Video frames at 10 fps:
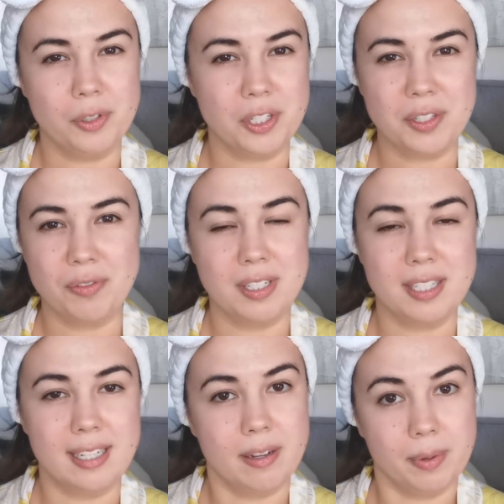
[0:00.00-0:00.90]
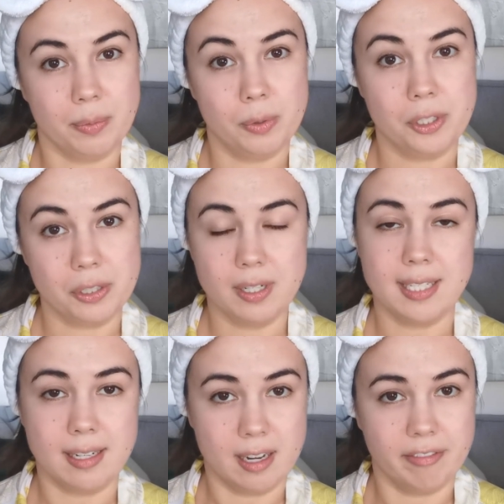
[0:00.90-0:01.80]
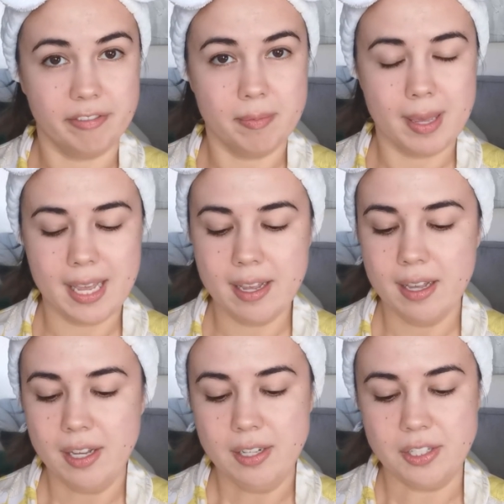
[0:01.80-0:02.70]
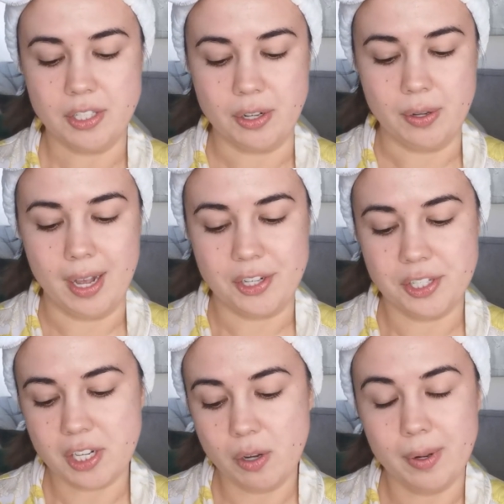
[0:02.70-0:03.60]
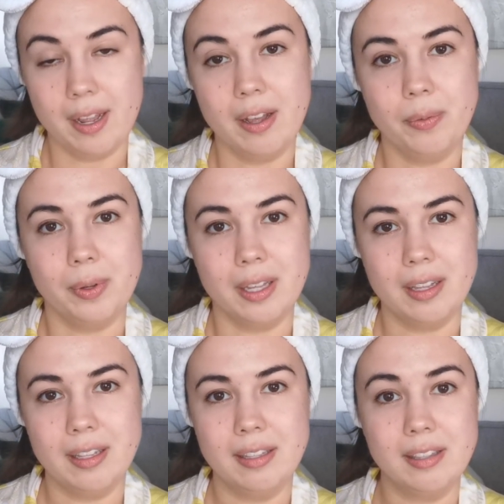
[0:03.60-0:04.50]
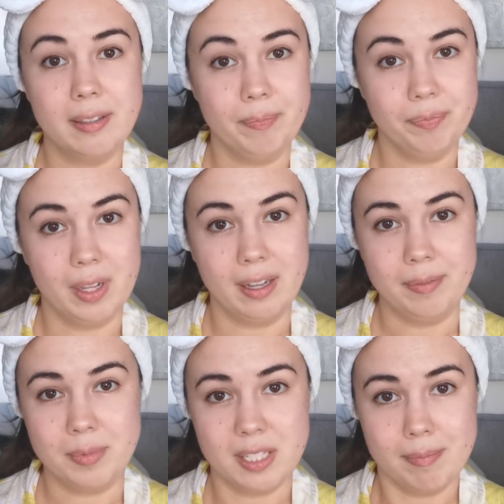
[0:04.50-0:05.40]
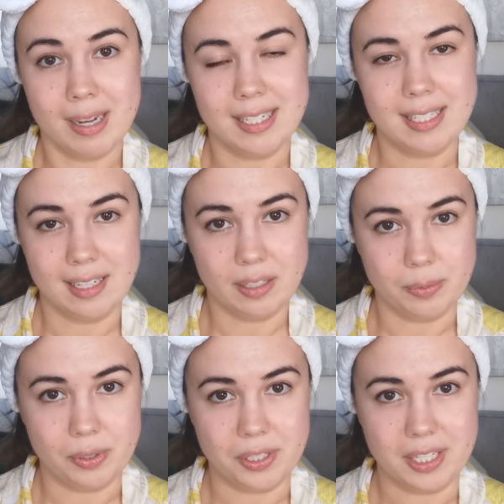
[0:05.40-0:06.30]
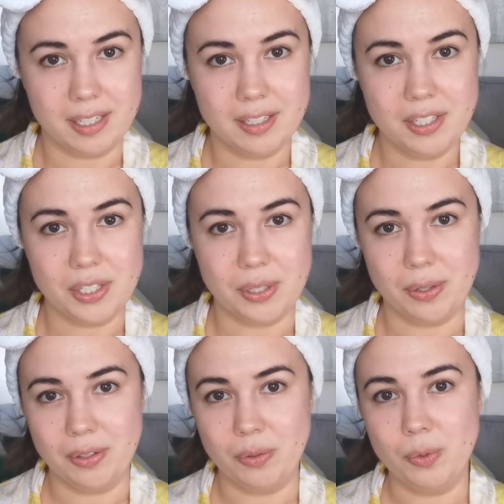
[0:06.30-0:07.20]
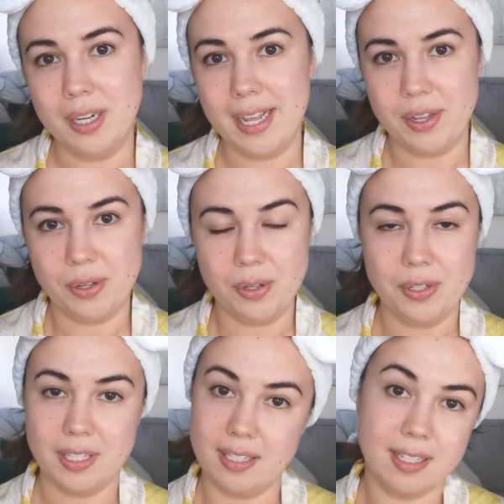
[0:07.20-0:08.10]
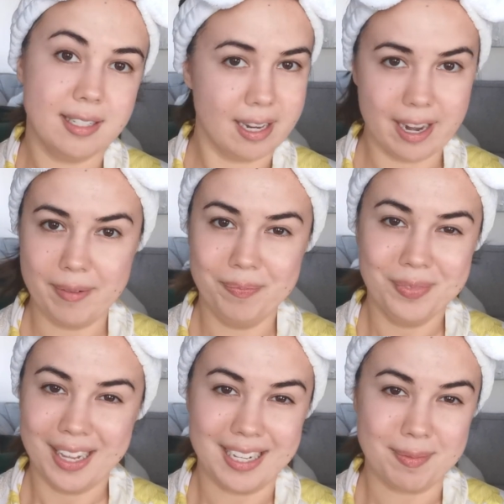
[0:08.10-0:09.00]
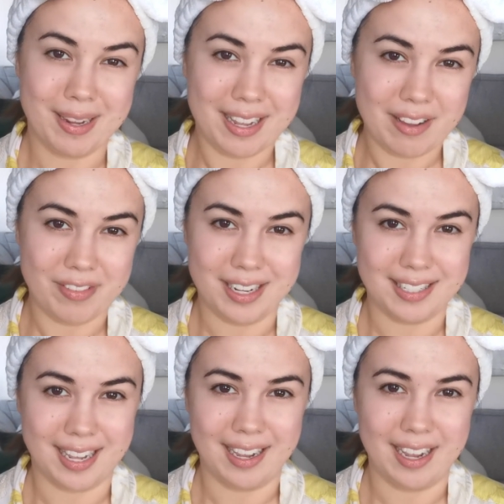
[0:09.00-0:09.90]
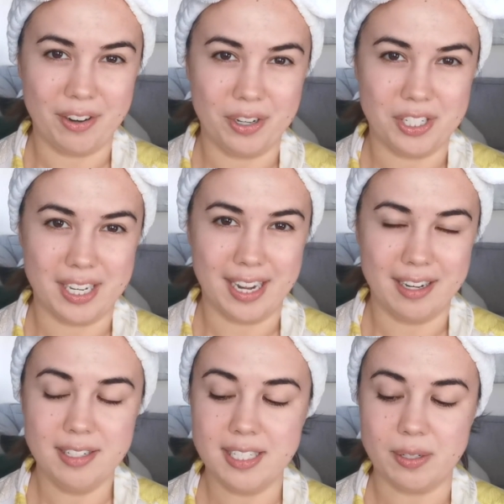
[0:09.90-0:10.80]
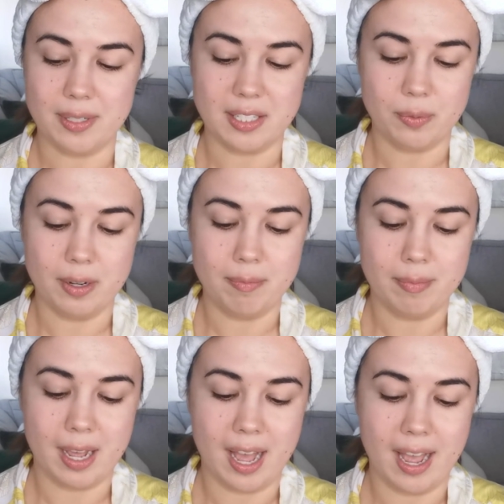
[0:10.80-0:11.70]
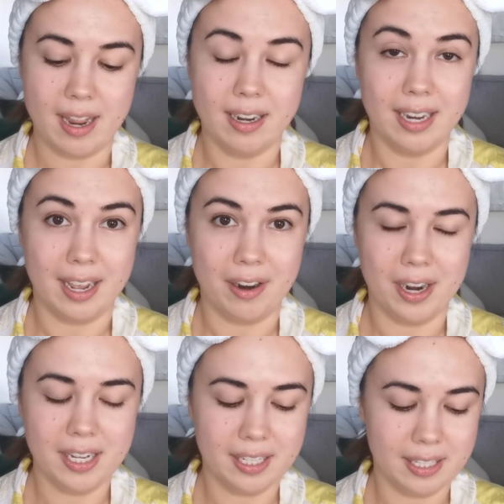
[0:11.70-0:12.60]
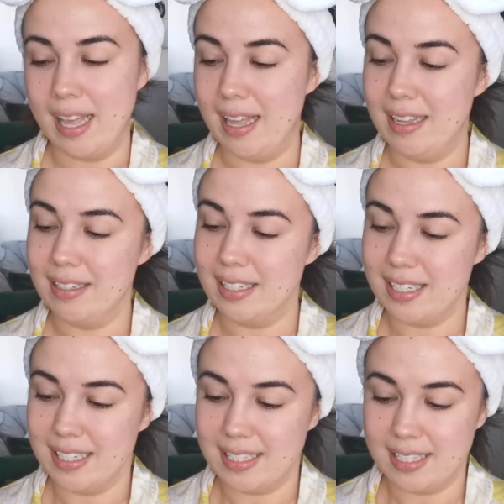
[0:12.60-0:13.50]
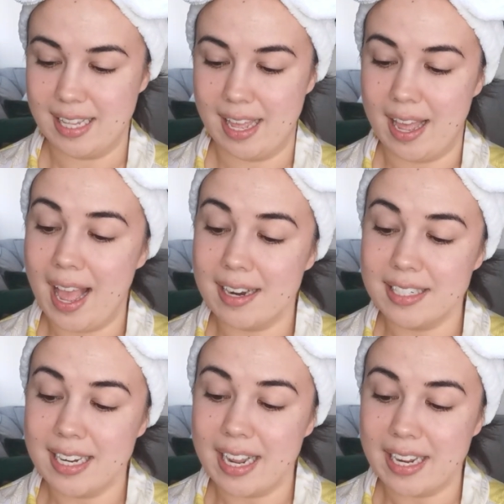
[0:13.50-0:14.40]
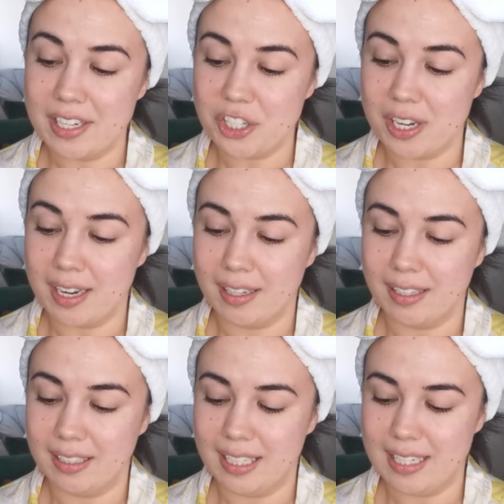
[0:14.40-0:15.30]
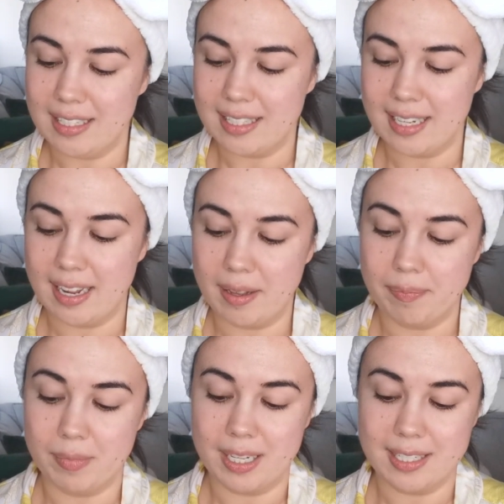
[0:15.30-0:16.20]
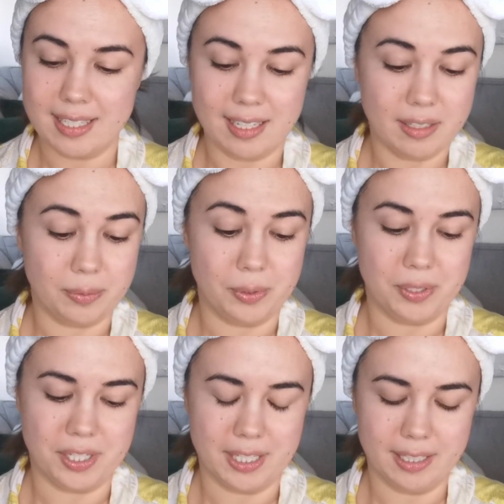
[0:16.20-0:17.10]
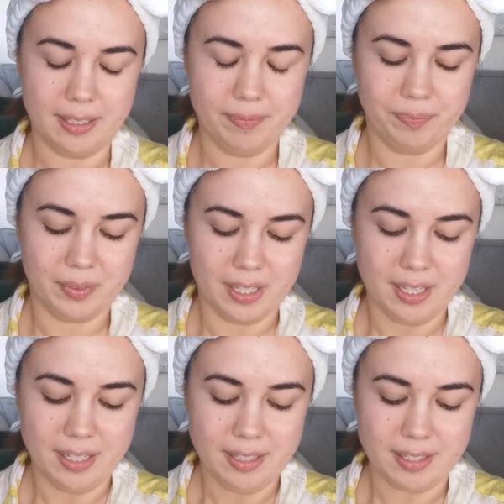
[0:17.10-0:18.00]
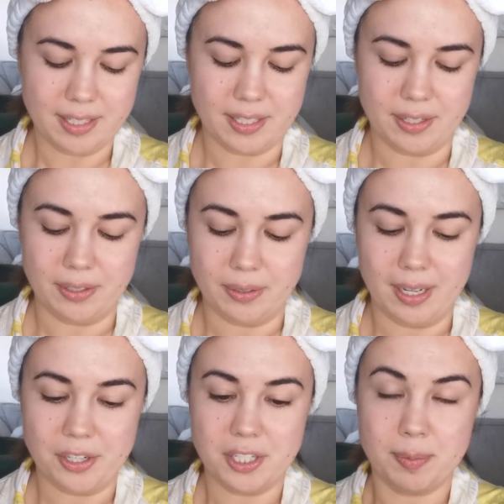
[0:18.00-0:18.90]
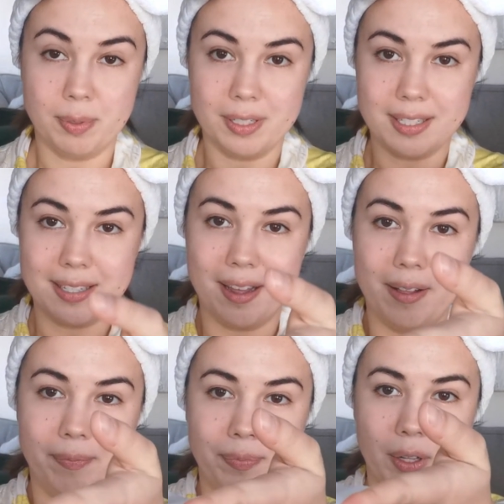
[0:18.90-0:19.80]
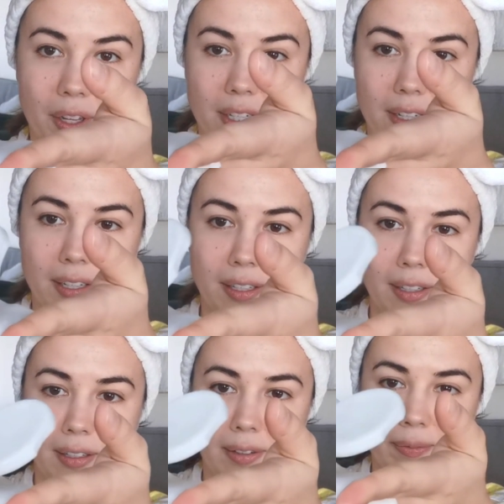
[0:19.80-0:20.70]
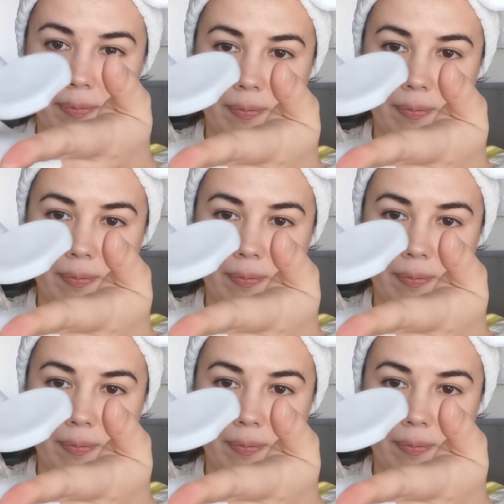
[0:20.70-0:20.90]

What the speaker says: just rinsing it with water is enough for me. So I just go in with some micellar water. So the one I use is the same as my evening skincare routine. So it's the one by RECHERCHE, and it is the anti-aging cleansing micellar water. So I just put some on a